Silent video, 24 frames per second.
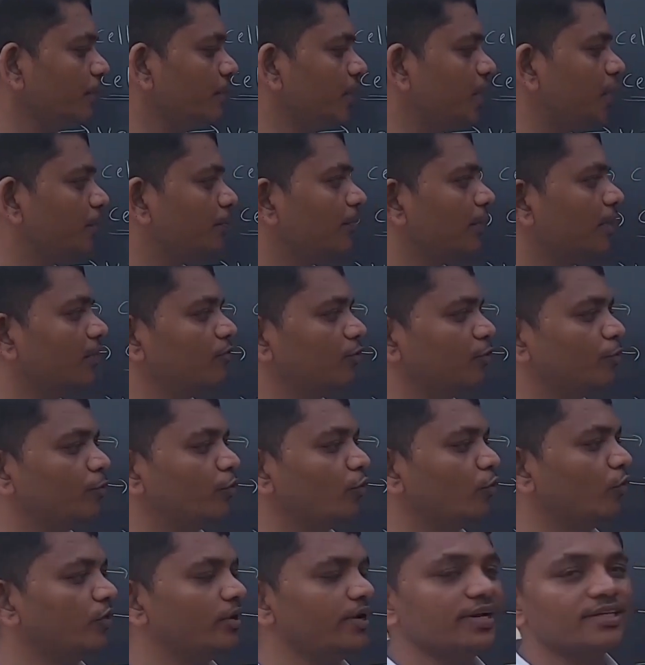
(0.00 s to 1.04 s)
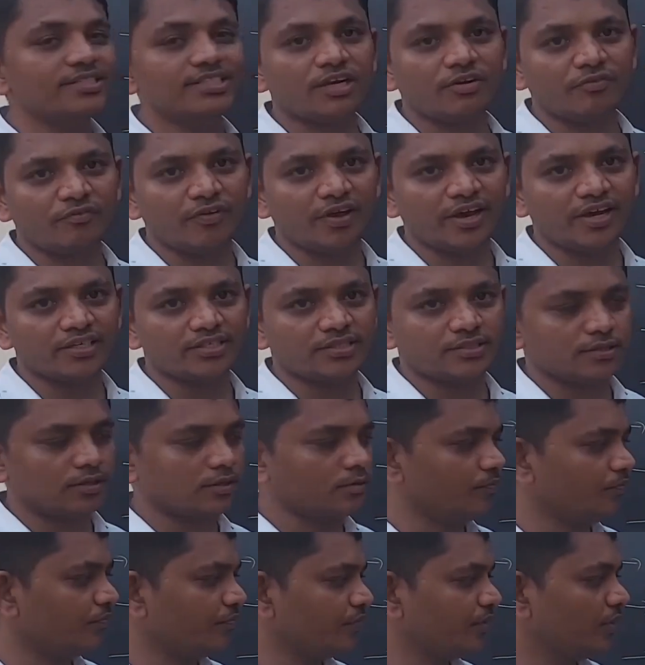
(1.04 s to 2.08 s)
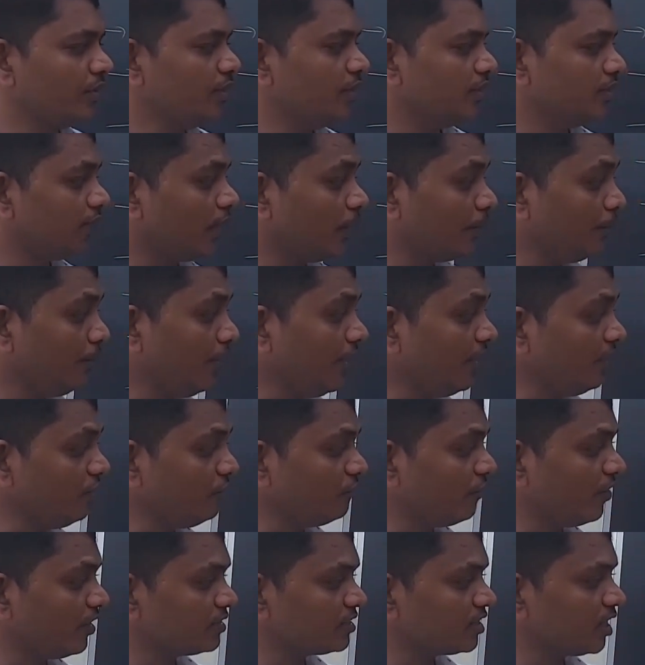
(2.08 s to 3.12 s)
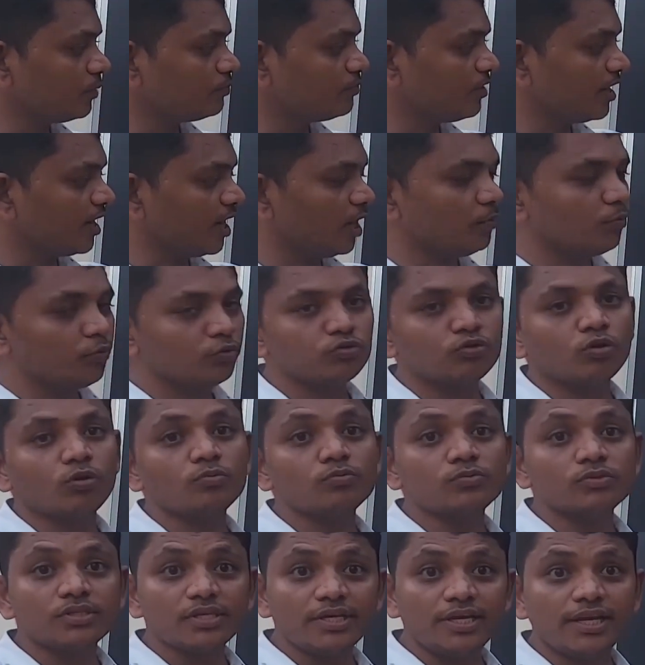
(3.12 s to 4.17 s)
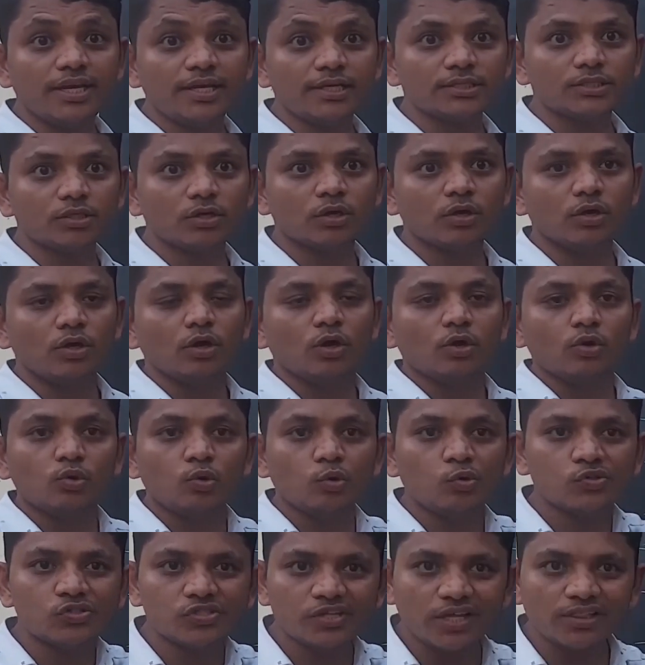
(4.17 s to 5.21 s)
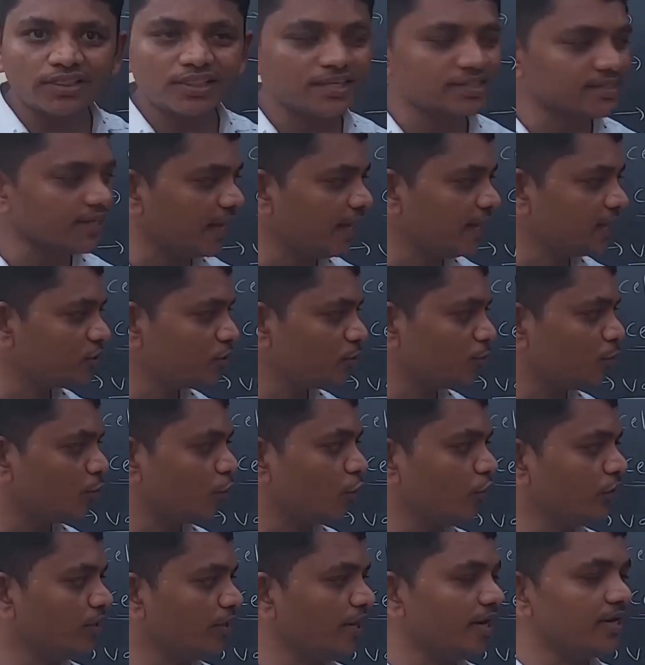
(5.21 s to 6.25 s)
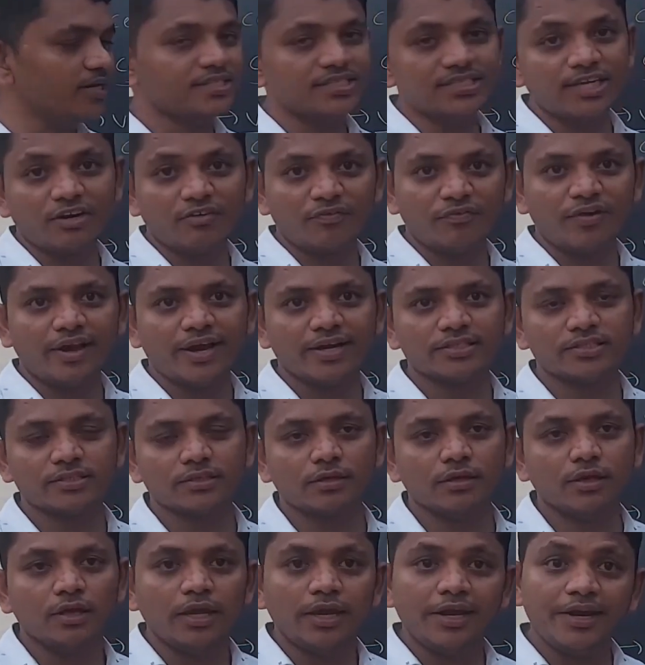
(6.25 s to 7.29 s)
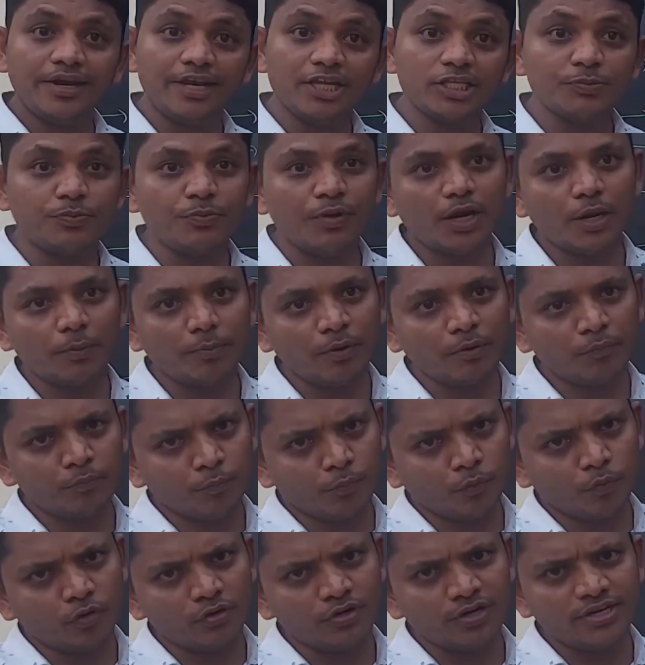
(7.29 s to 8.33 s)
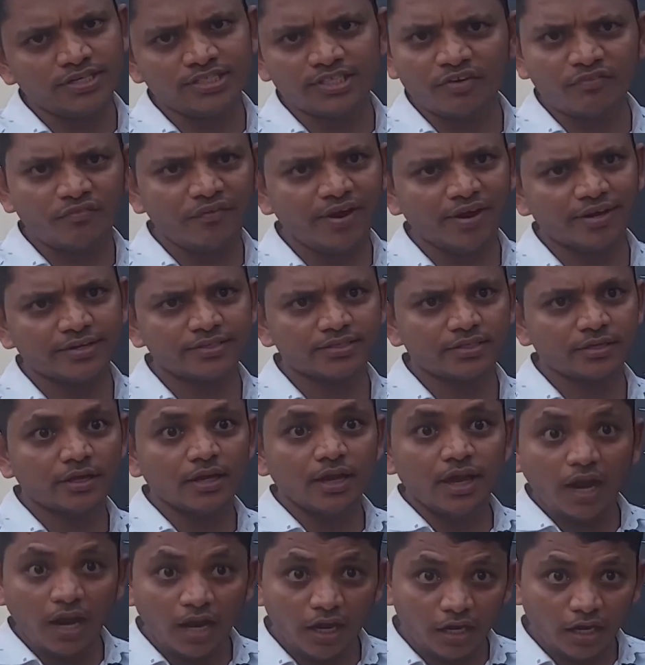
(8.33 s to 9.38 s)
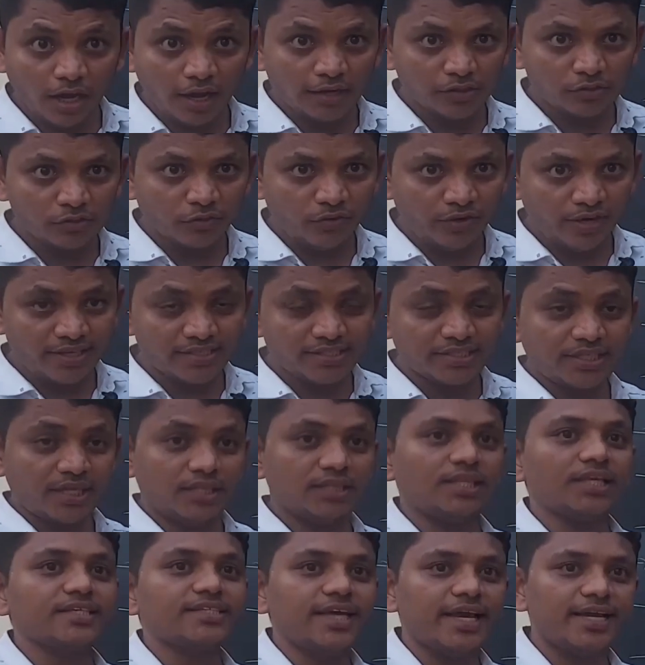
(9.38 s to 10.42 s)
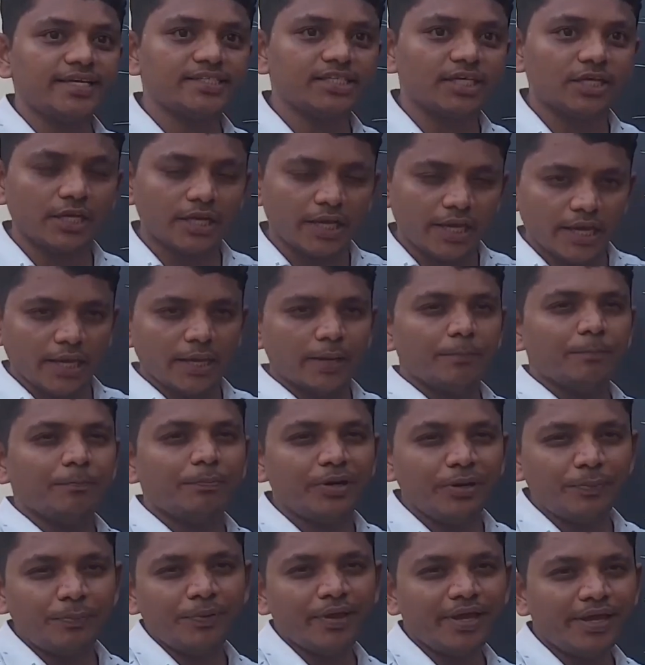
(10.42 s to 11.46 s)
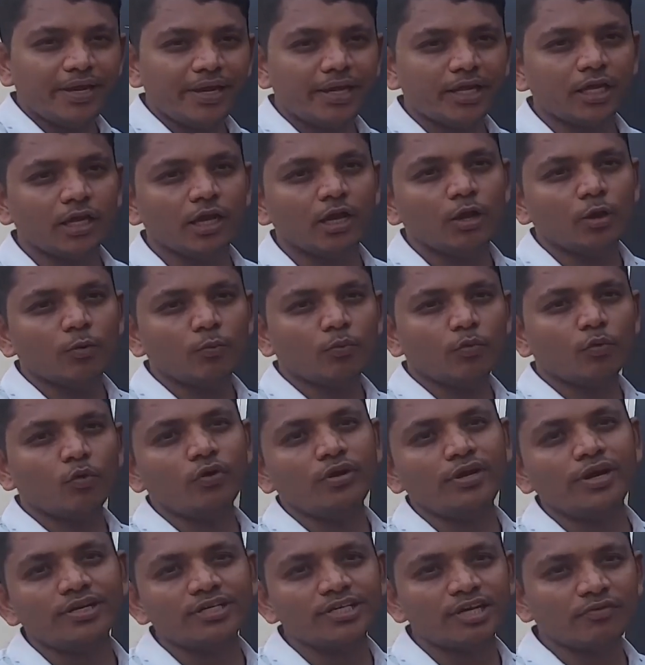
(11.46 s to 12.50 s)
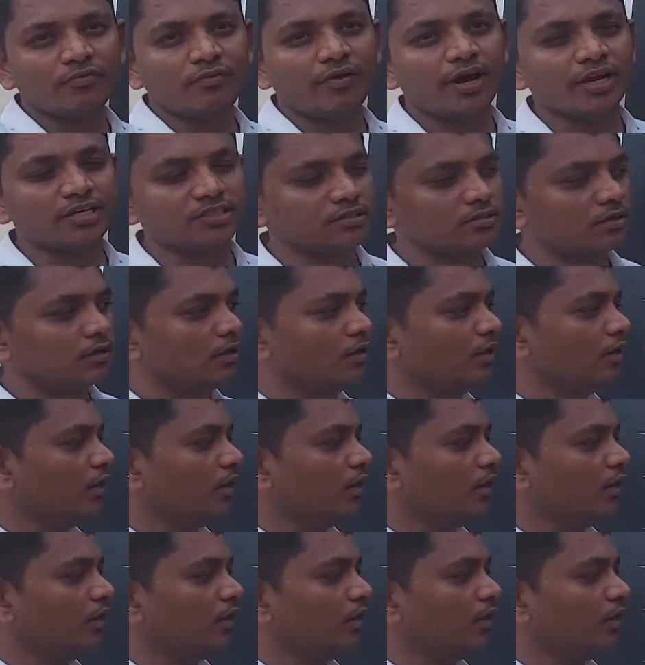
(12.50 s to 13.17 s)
made up of proteins and fats. The main function of the ribosomes is to synthesize proteins and fats. It is made up of proteins and fats, and also it is synthesizing, preparing proteins and fats.